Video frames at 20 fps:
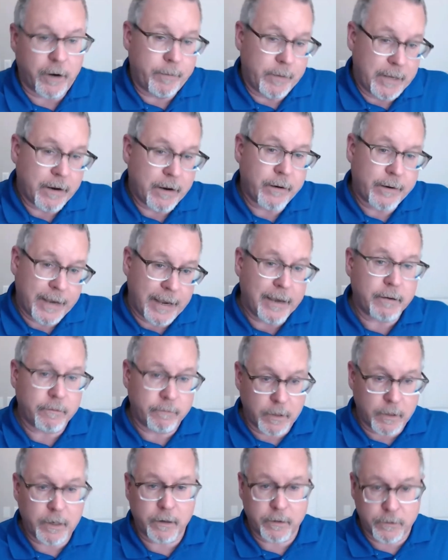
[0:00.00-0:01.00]
like, okay,
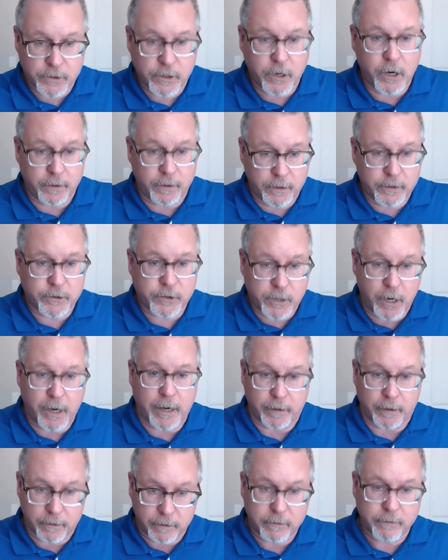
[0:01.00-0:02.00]
that's good. It's
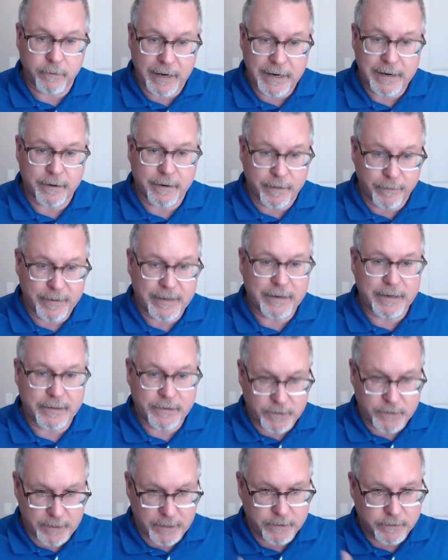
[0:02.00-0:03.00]
good, right?
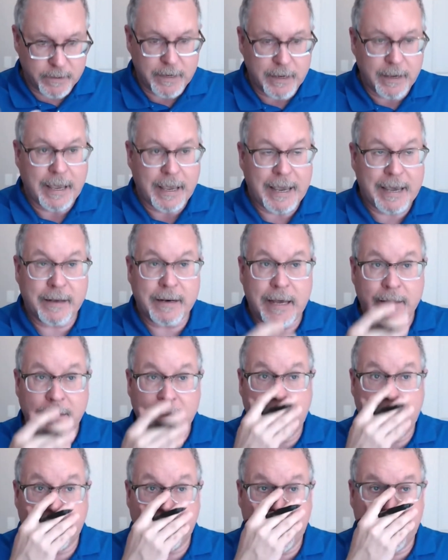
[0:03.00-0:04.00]
Yeah.
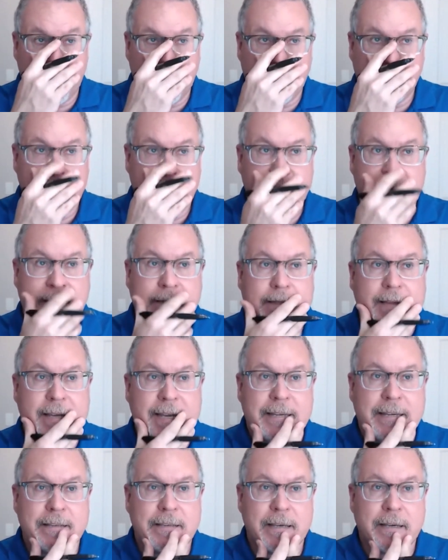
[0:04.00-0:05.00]
And they really then
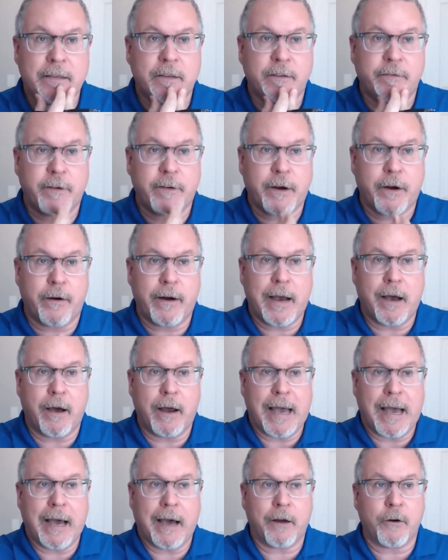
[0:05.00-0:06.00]
leaned in to figure
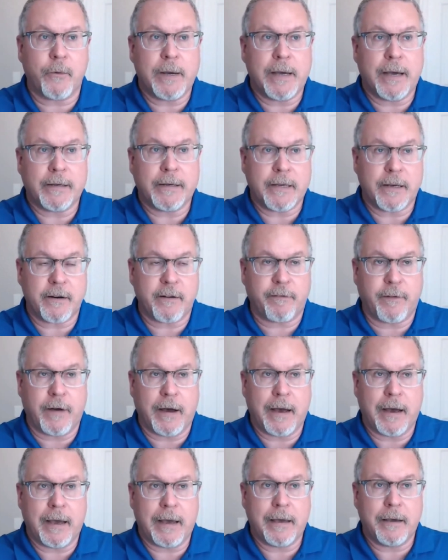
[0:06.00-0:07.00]
out, how do we
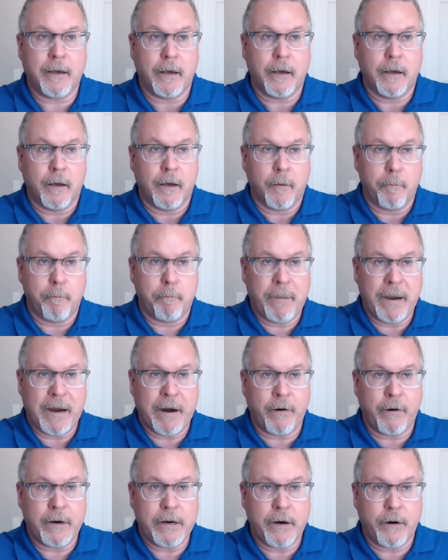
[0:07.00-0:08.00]
identify
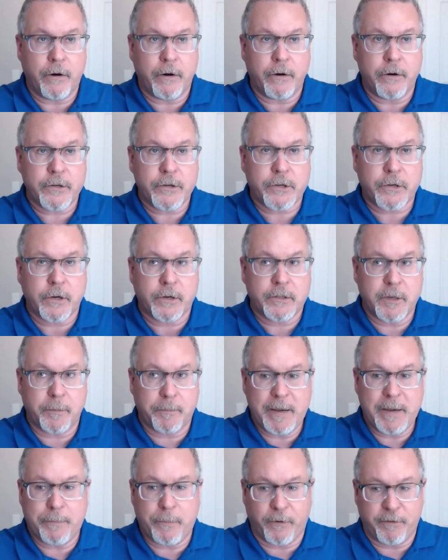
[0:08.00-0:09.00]
barriers to
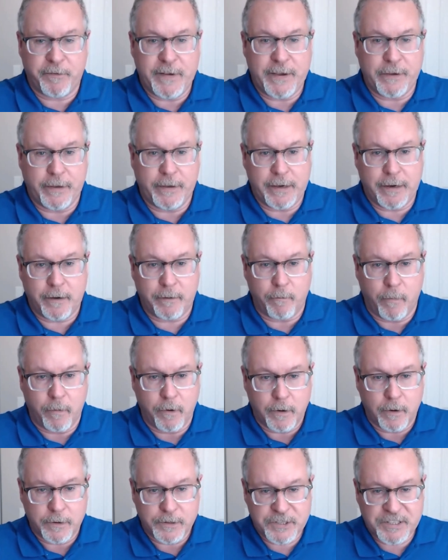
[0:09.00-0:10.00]
people feeling
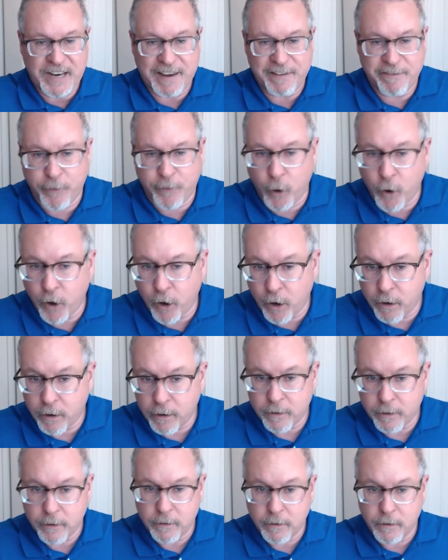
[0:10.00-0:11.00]

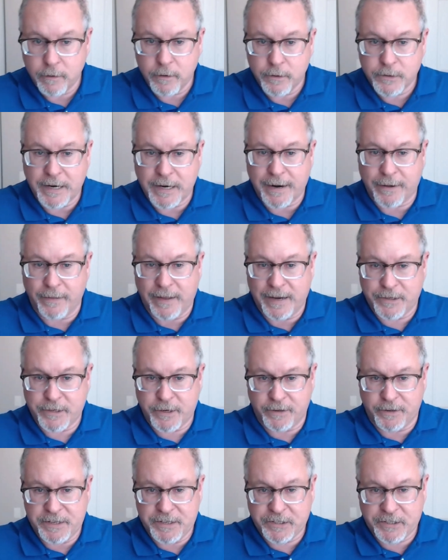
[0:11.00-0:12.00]
safer,
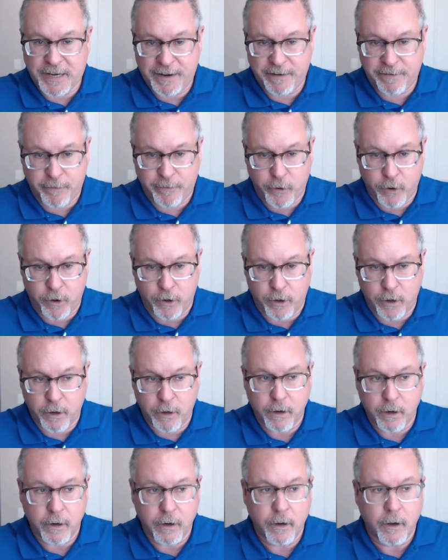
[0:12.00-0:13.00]
psychologically
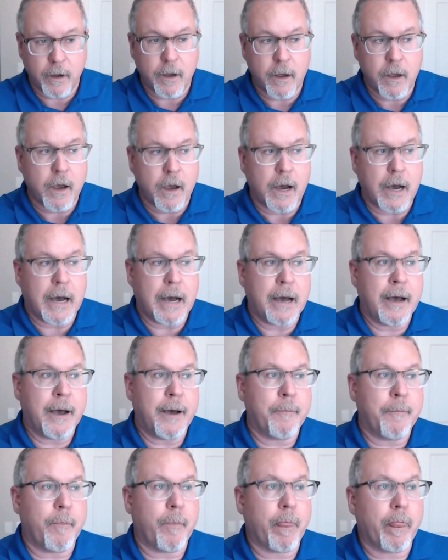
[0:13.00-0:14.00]
safer,
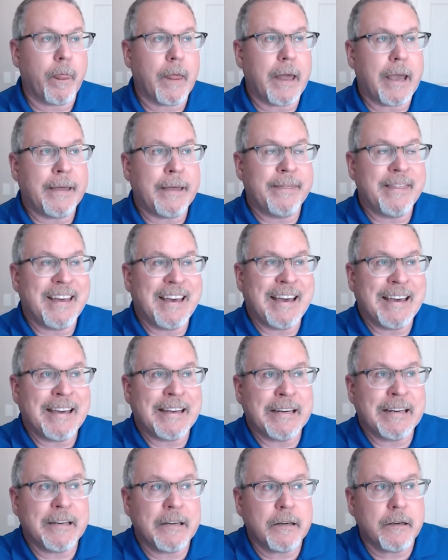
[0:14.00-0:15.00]
and
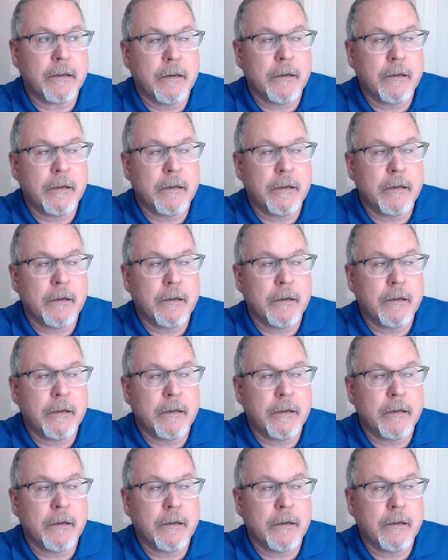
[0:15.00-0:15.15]
then